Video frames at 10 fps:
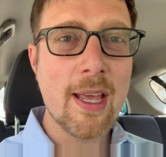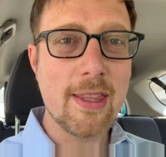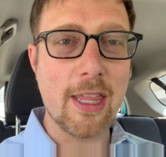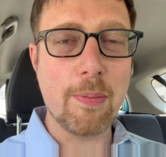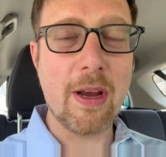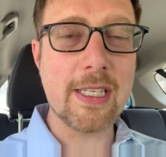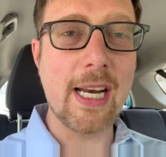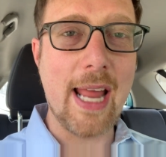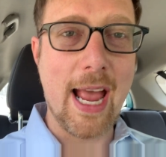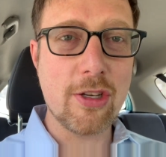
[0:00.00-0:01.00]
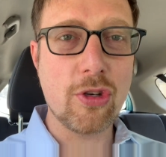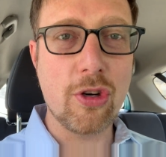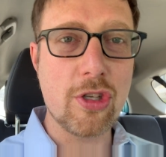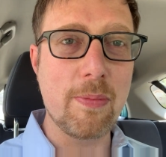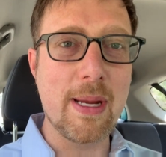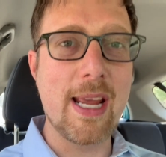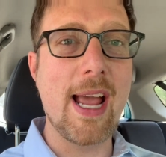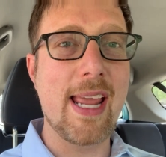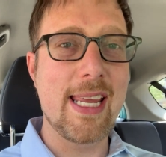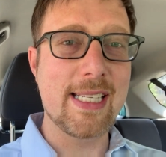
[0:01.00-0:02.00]
that the president asked her to be
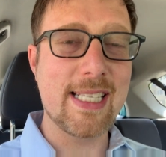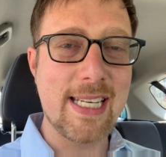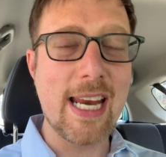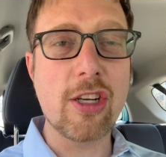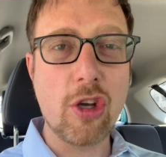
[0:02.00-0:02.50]
his state